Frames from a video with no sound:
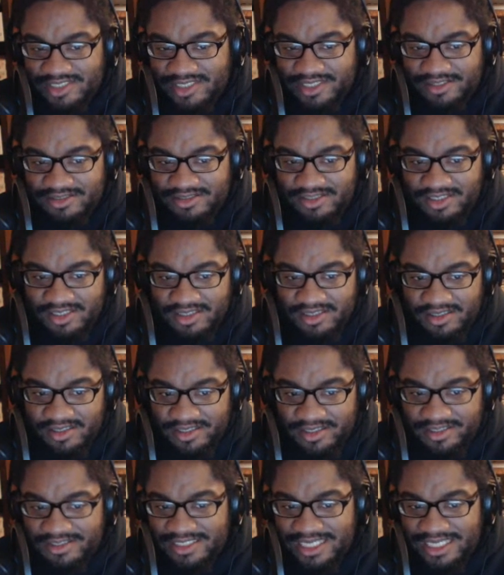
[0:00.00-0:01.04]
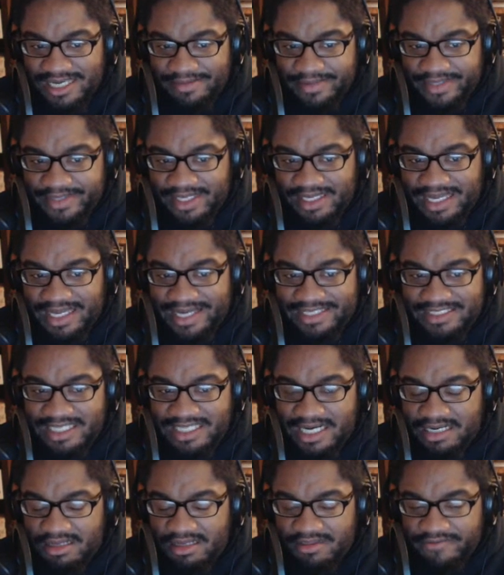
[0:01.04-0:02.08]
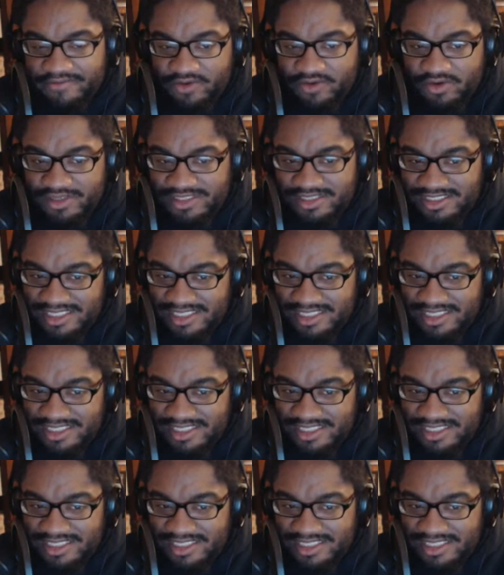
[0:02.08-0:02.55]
There's the good team on the light side of the force,